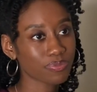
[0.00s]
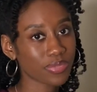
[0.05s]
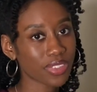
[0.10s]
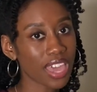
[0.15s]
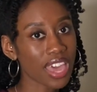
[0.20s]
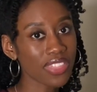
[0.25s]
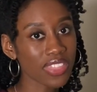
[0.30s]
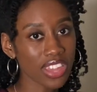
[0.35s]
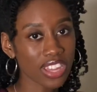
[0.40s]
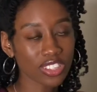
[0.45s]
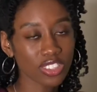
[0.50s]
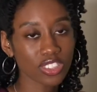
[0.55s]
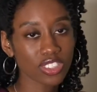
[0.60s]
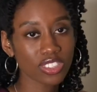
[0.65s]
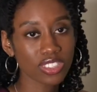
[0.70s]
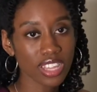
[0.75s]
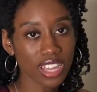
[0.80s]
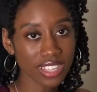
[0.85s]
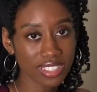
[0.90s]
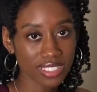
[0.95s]
And then
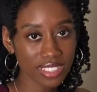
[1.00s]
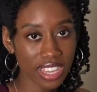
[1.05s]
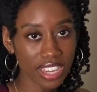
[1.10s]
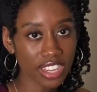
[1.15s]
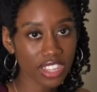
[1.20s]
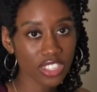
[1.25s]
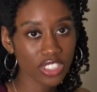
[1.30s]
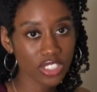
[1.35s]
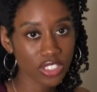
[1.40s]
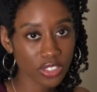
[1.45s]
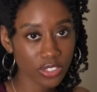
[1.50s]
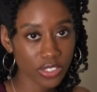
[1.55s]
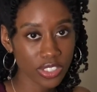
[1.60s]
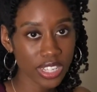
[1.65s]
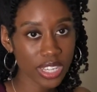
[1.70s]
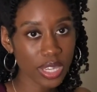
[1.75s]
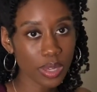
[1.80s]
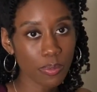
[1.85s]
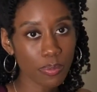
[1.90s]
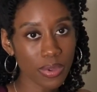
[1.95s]
that 2nd
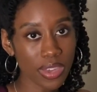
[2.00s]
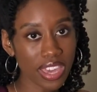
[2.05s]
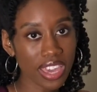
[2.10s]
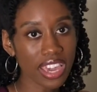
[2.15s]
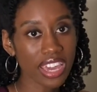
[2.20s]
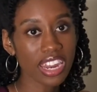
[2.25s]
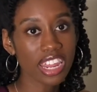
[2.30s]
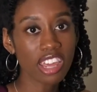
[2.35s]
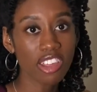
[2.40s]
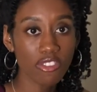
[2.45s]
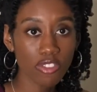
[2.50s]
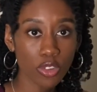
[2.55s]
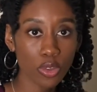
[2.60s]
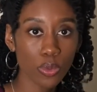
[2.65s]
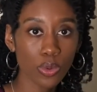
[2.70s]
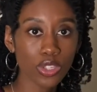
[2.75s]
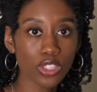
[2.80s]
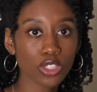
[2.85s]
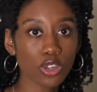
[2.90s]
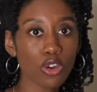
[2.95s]
degree being an
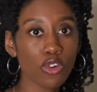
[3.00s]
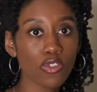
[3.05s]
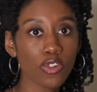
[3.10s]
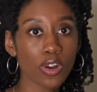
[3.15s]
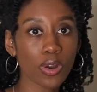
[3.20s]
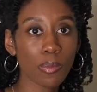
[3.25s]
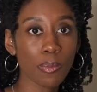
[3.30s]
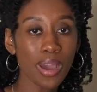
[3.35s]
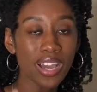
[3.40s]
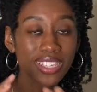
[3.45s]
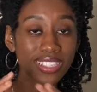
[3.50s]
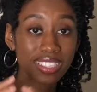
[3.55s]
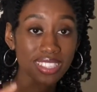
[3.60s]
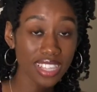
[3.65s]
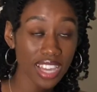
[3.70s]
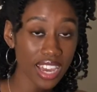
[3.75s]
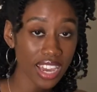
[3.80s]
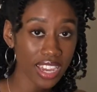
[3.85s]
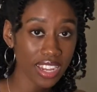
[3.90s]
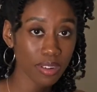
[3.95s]
influence over my
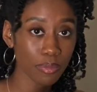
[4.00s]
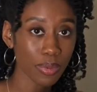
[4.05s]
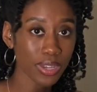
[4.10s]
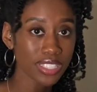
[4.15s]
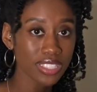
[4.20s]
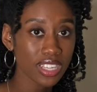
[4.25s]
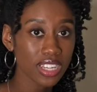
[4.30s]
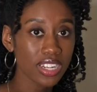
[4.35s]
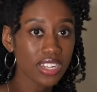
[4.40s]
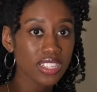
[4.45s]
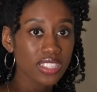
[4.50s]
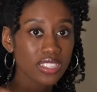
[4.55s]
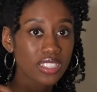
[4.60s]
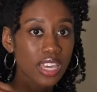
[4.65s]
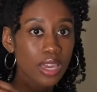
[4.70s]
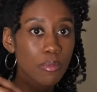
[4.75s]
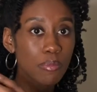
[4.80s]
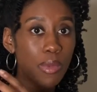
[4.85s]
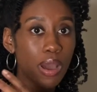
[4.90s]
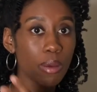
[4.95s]
sun. My sun is
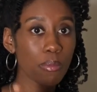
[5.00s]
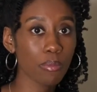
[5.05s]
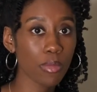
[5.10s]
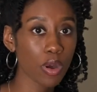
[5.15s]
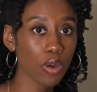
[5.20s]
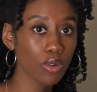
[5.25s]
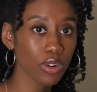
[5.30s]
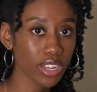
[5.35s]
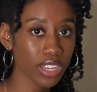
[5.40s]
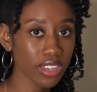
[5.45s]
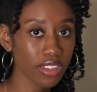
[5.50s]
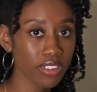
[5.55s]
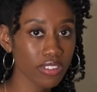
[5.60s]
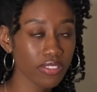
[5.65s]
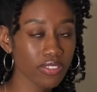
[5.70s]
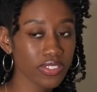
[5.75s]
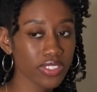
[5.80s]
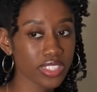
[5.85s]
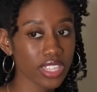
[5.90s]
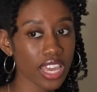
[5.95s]
like my
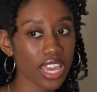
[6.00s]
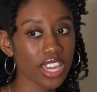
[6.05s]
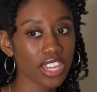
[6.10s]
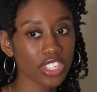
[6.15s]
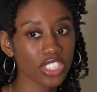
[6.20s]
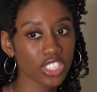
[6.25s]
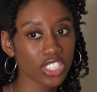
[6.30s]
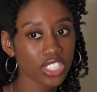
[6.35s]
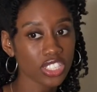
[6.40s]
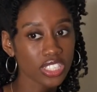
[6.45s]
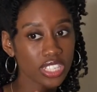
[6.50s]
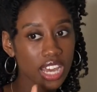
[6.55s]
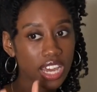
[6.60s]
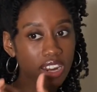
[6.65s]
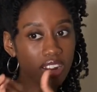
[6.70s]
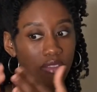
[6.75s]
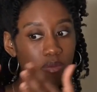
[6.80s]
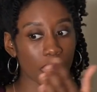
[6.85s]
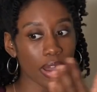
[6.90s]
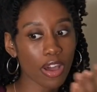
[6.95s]
motives and just kind
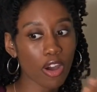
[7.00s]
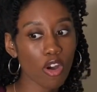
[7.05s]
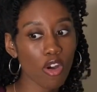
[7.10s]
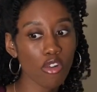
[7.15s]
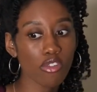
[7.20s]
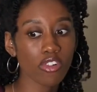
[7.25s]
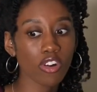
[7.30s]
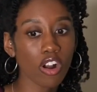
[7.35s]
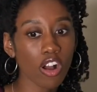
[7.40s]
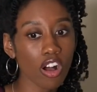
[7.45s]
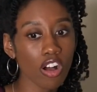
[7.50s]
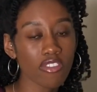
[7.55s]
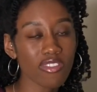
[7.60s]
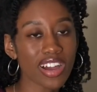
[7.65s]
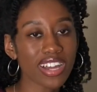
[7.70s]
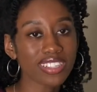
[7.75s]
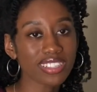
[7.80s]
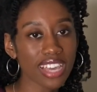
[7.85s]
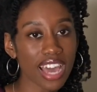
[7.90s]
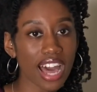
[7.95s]
of my overall
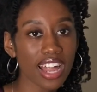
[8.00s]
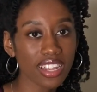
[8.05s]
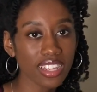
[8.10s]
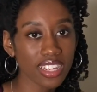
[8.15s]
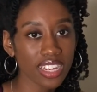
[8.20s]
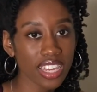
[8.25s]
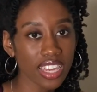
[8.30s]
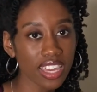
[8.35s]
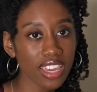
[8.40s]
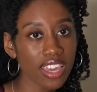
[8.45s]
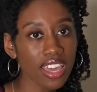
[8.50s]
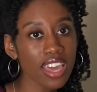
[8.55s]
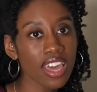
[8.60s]
vitality.